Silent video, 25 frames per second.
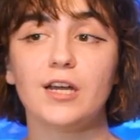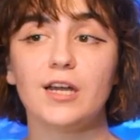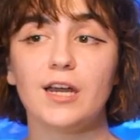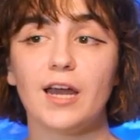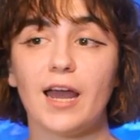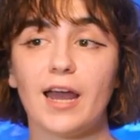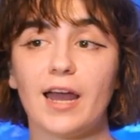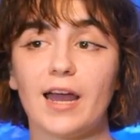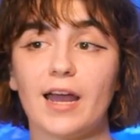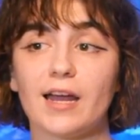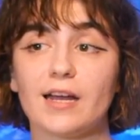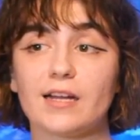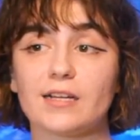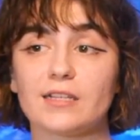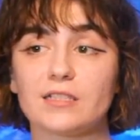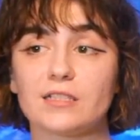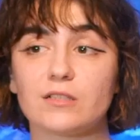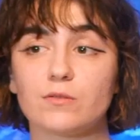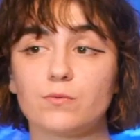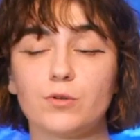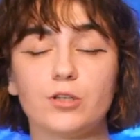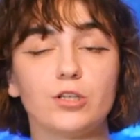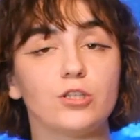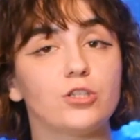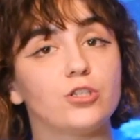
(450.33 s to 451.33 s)
and
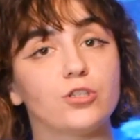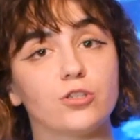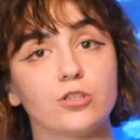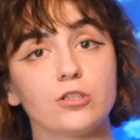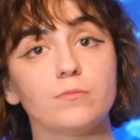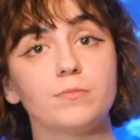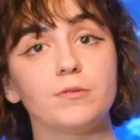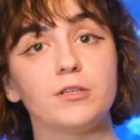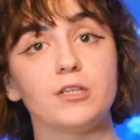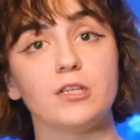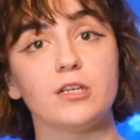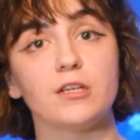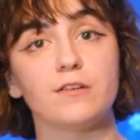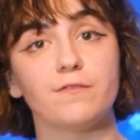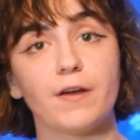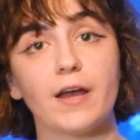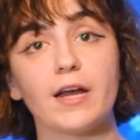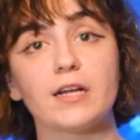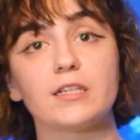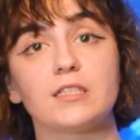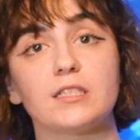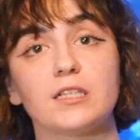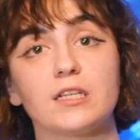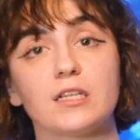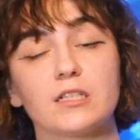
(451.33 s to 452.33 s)
we should be
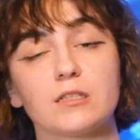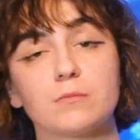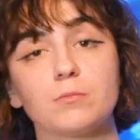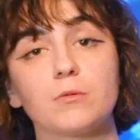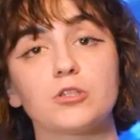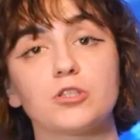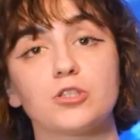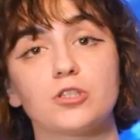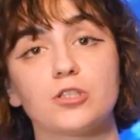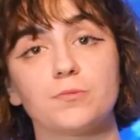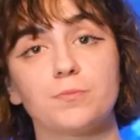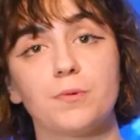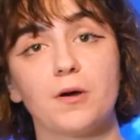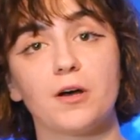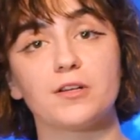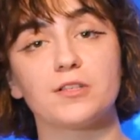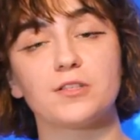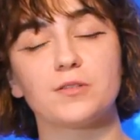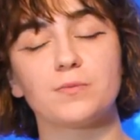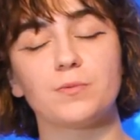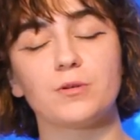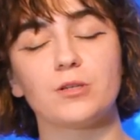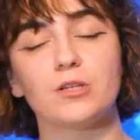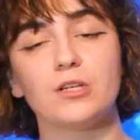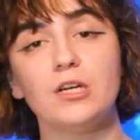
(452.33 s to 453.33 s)
advancing as much as
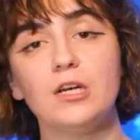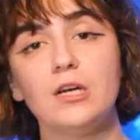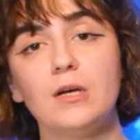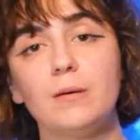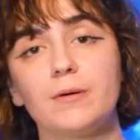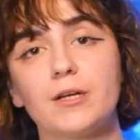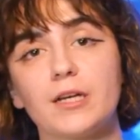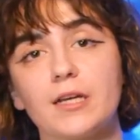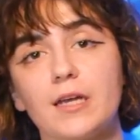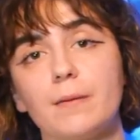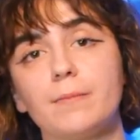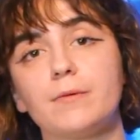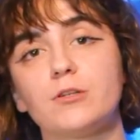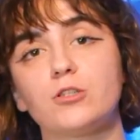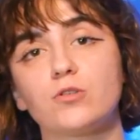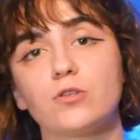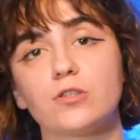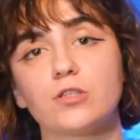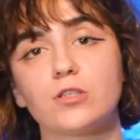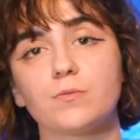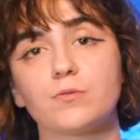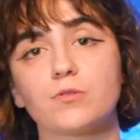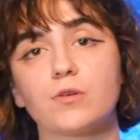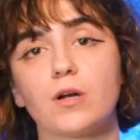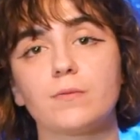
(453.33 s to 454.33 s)
possible. But again, be sure to
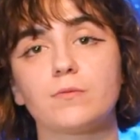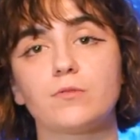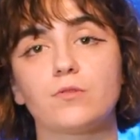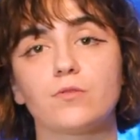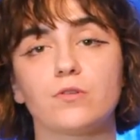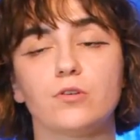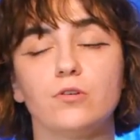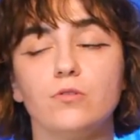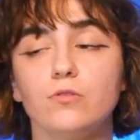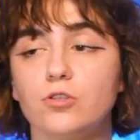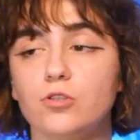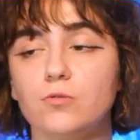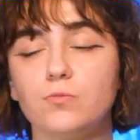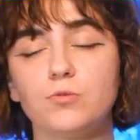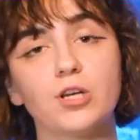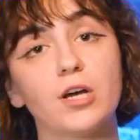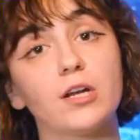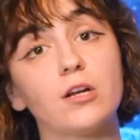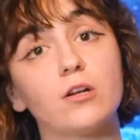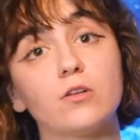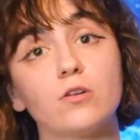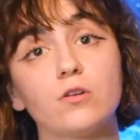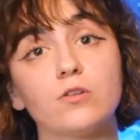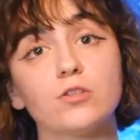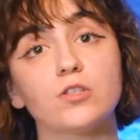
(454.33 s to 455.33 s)
subscribe to the YouTube
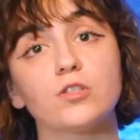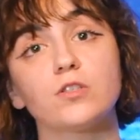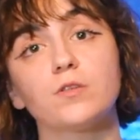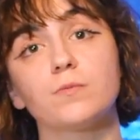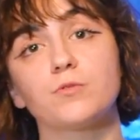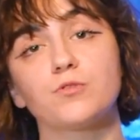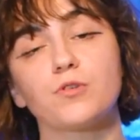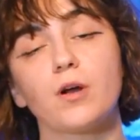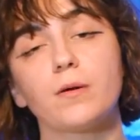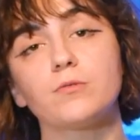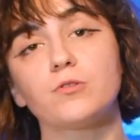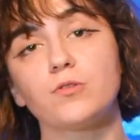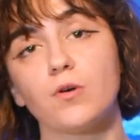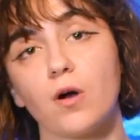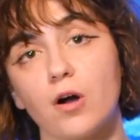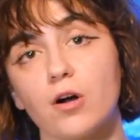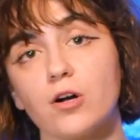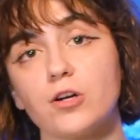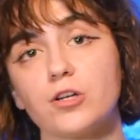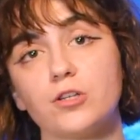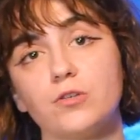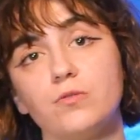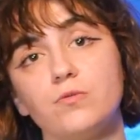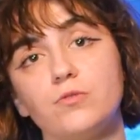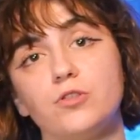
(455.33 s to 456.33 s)
channel and also subscribe to
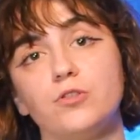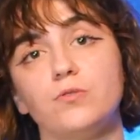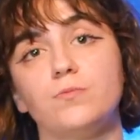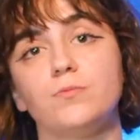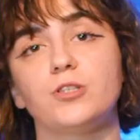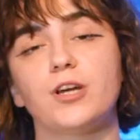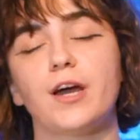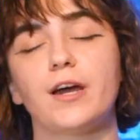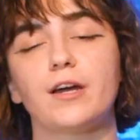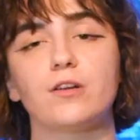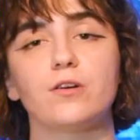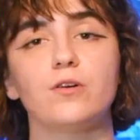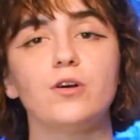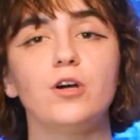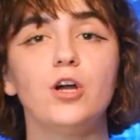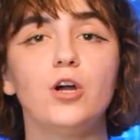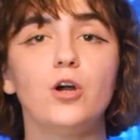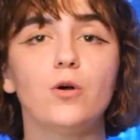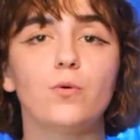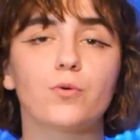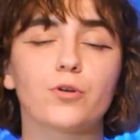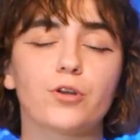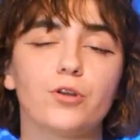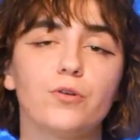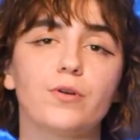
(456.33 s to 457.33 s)
our YouTube channel
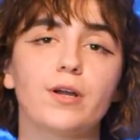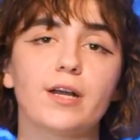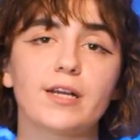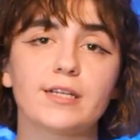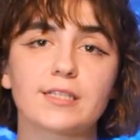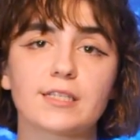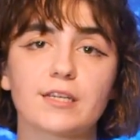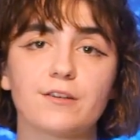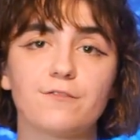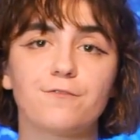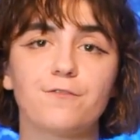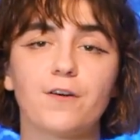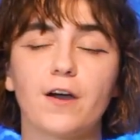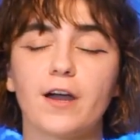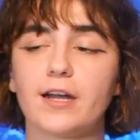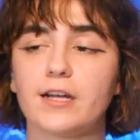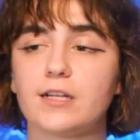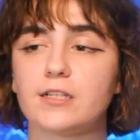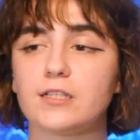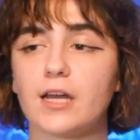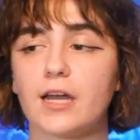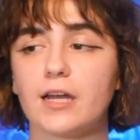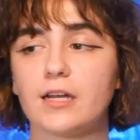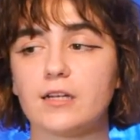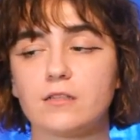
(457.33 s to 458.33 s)
where you guys can
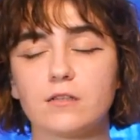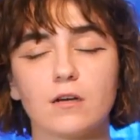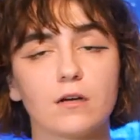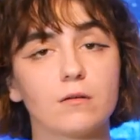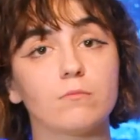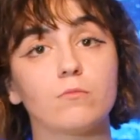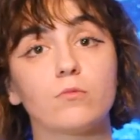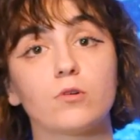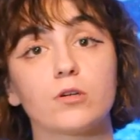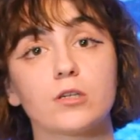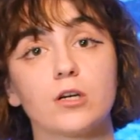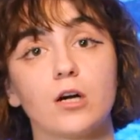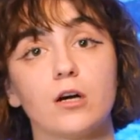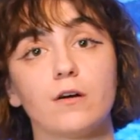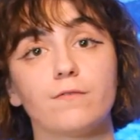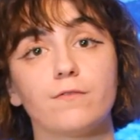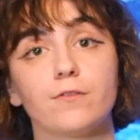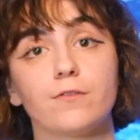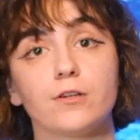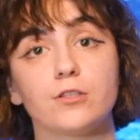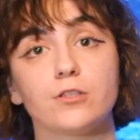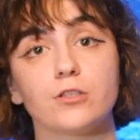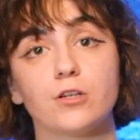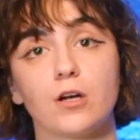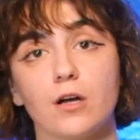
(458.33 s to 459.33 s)
find a ton more
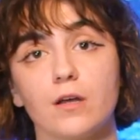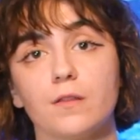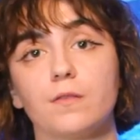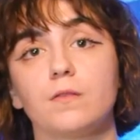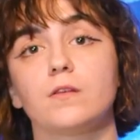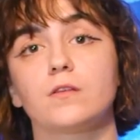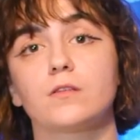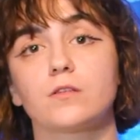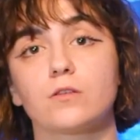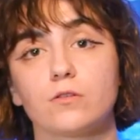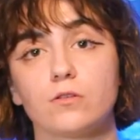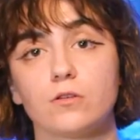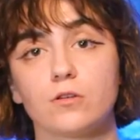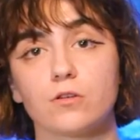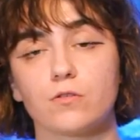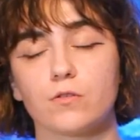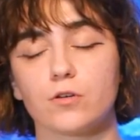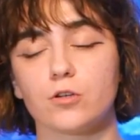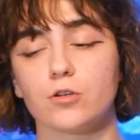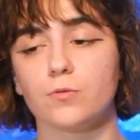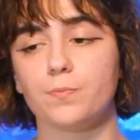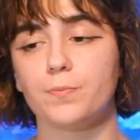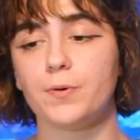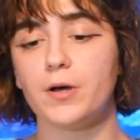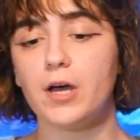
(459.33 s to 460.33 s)
coverage on this girl
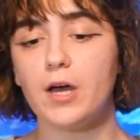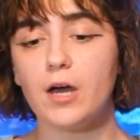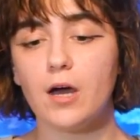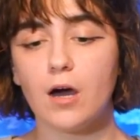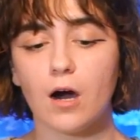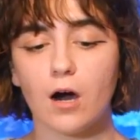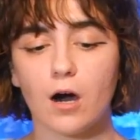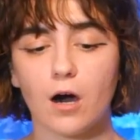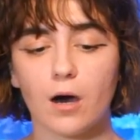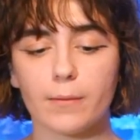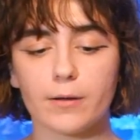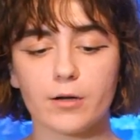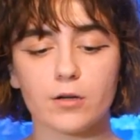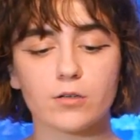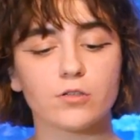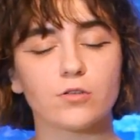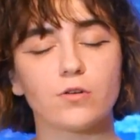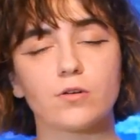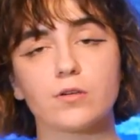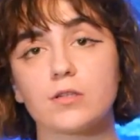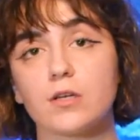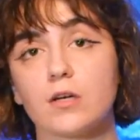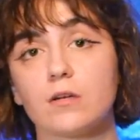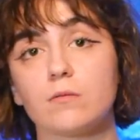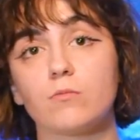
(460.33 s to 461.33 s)
group. Um, and
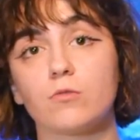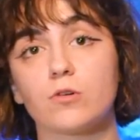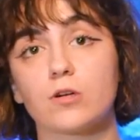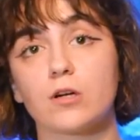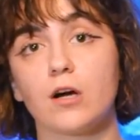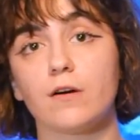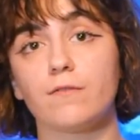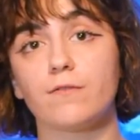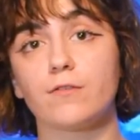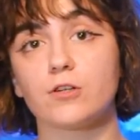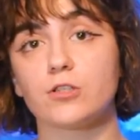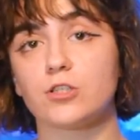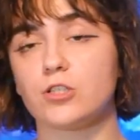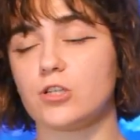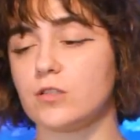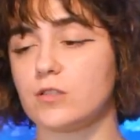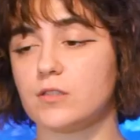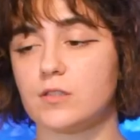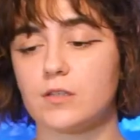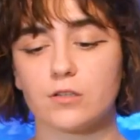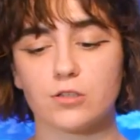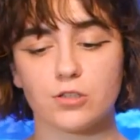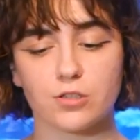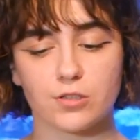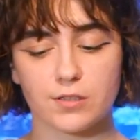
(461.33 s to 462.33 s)
also a ton more coverage on
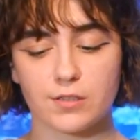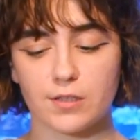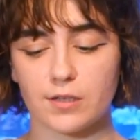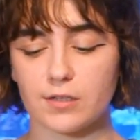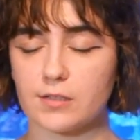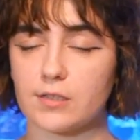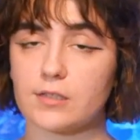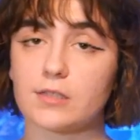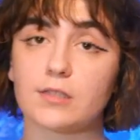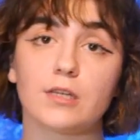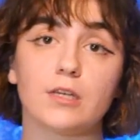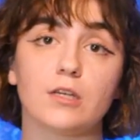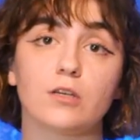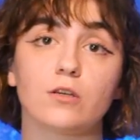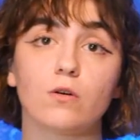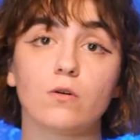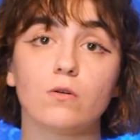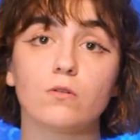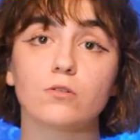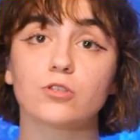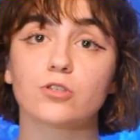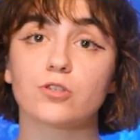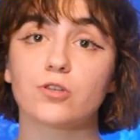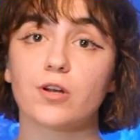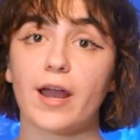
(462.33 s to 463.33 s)
such as things as geek
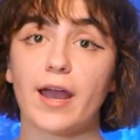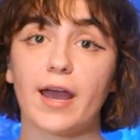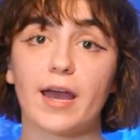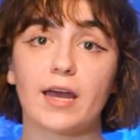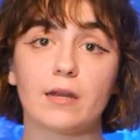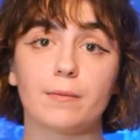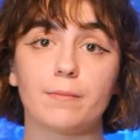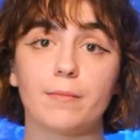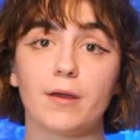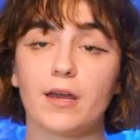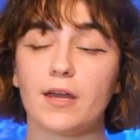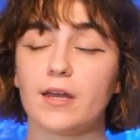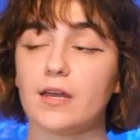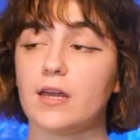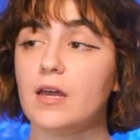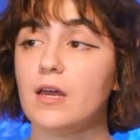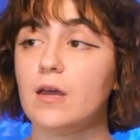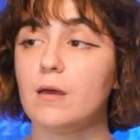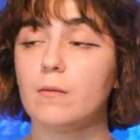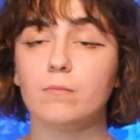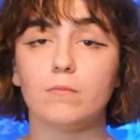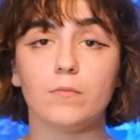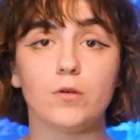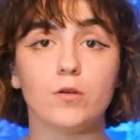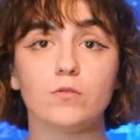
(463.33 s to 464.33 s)
culture, anime,
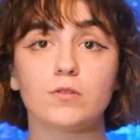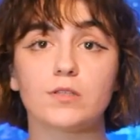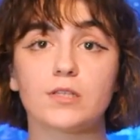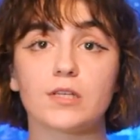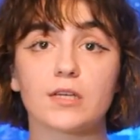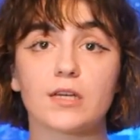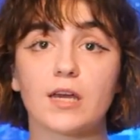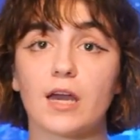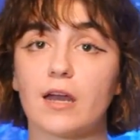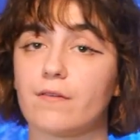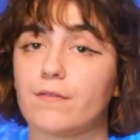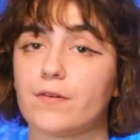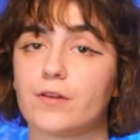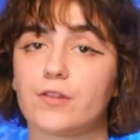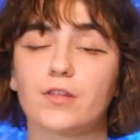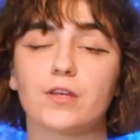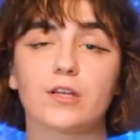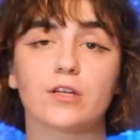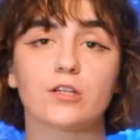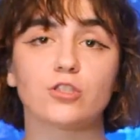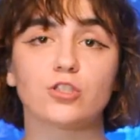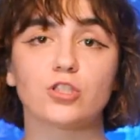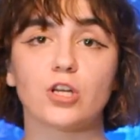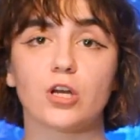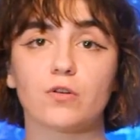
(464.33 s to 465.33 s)
music,
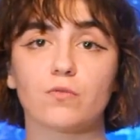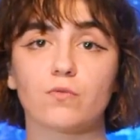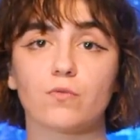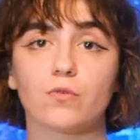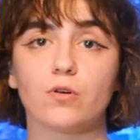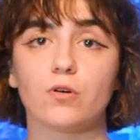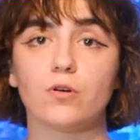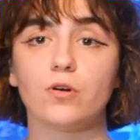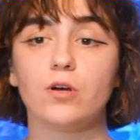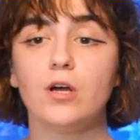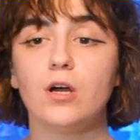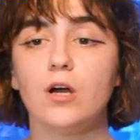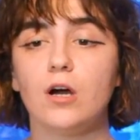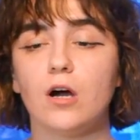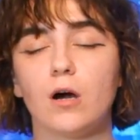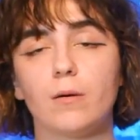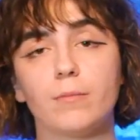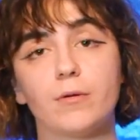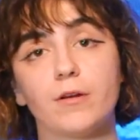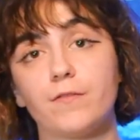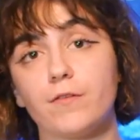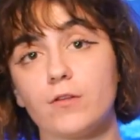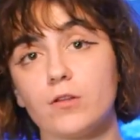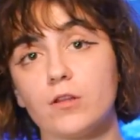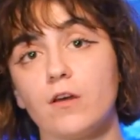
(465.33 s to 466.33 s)
everything in general. Um,
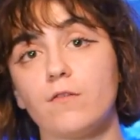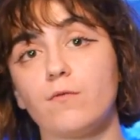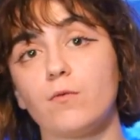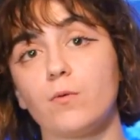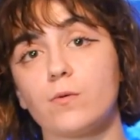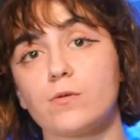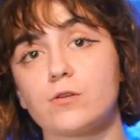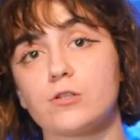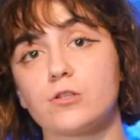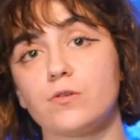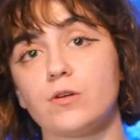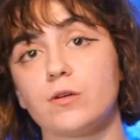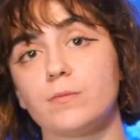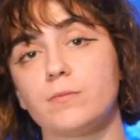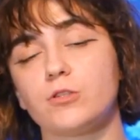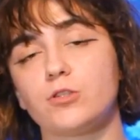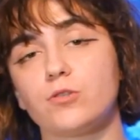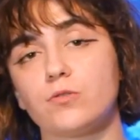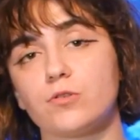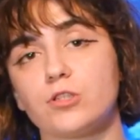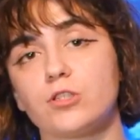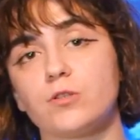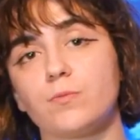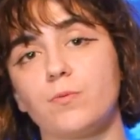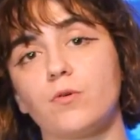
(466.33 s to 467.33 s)
and if you love what we're doing, be
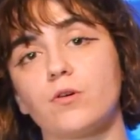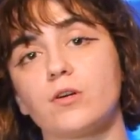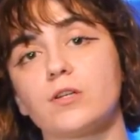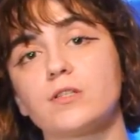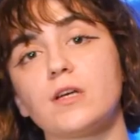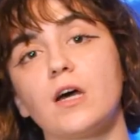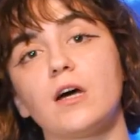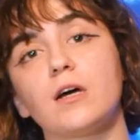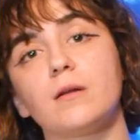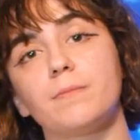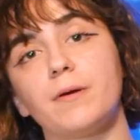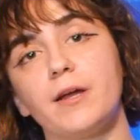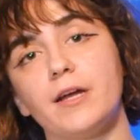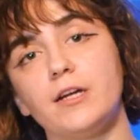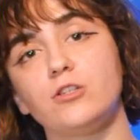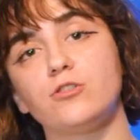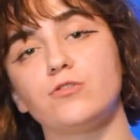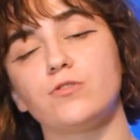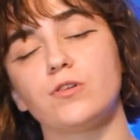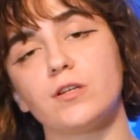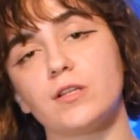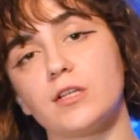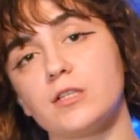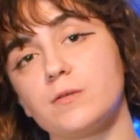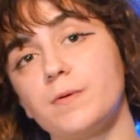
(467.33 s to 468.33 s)
sure to support us on
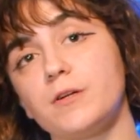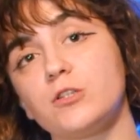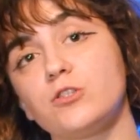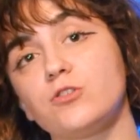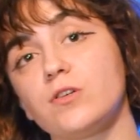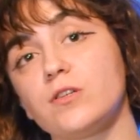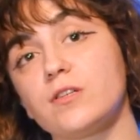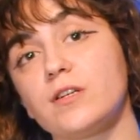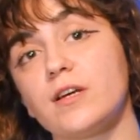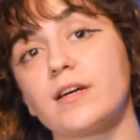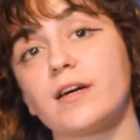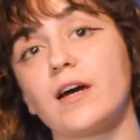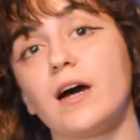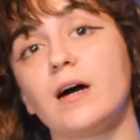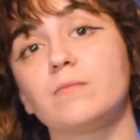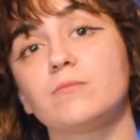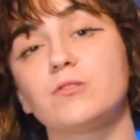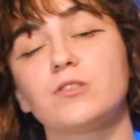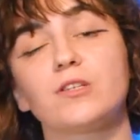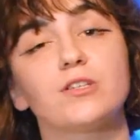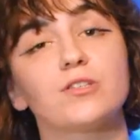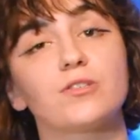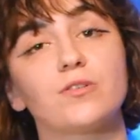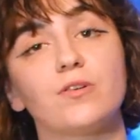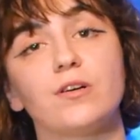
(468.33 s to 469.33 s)
Patreon. That's patreon.com
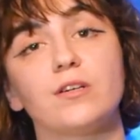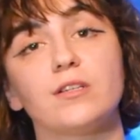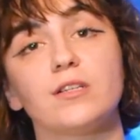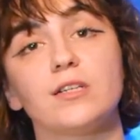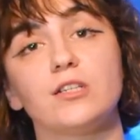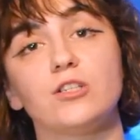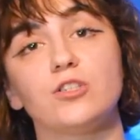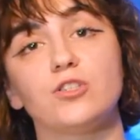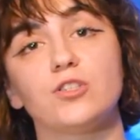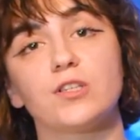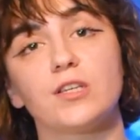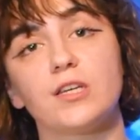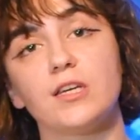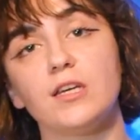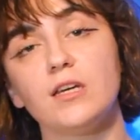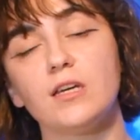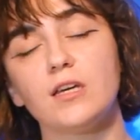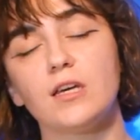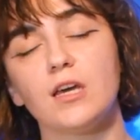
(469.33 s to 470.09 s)
slash allagesgeek.